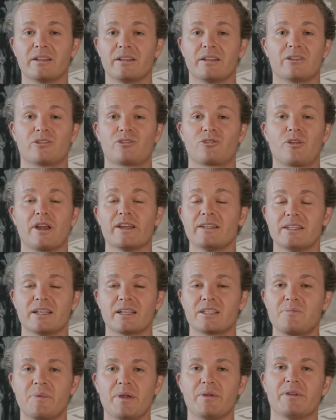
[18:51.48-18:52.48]
and crazy
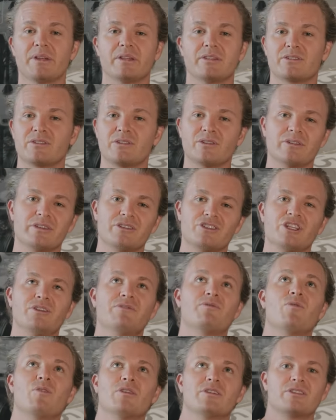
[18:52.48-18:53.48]
experience. You know, the
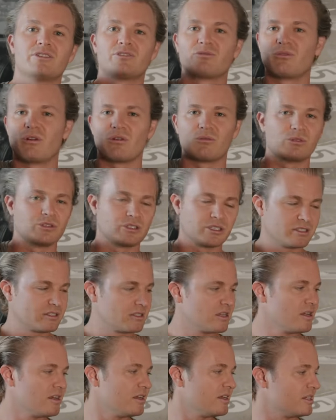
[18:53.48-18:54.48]
G-forces through Eau Rouge
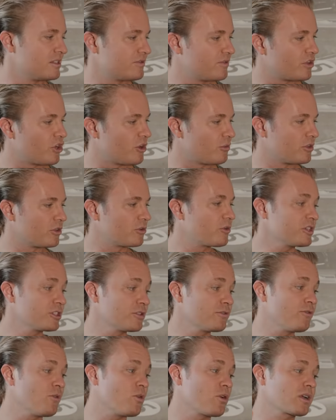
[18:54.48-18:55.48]
is, phenomenal.
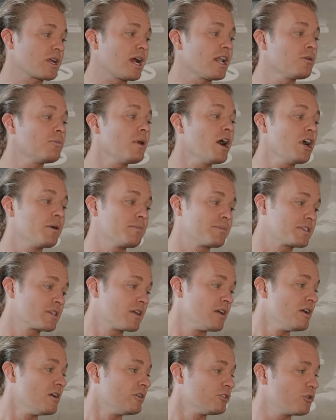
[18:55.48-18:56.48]
Question four, Callum
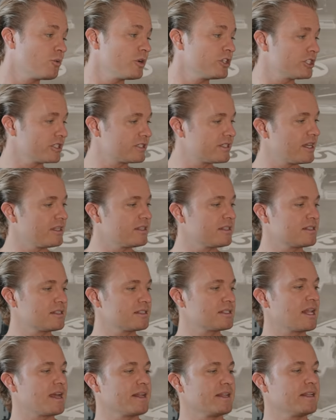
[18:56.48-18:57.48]
Harps. To which extent does
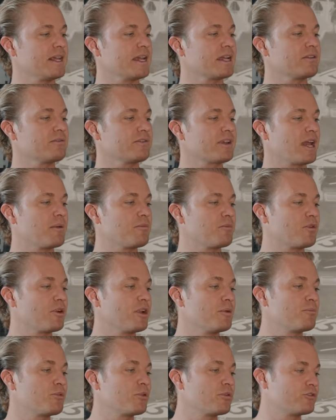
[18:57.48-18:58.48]
a slightly negative camber
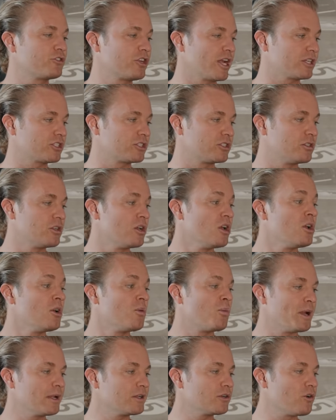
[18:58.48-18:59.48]
improve traction
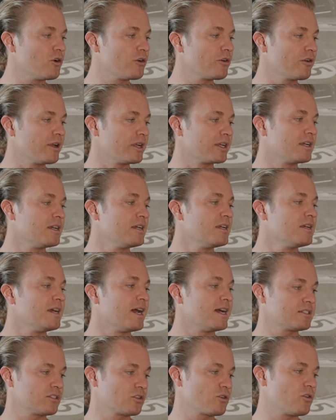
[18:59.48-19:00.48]
when cornering?
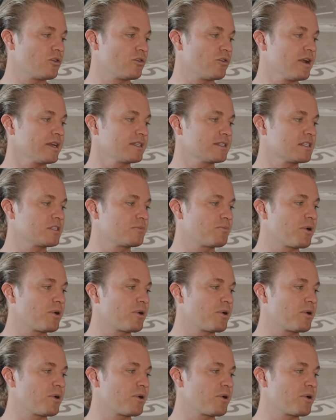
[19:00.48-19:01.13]
As the corner exits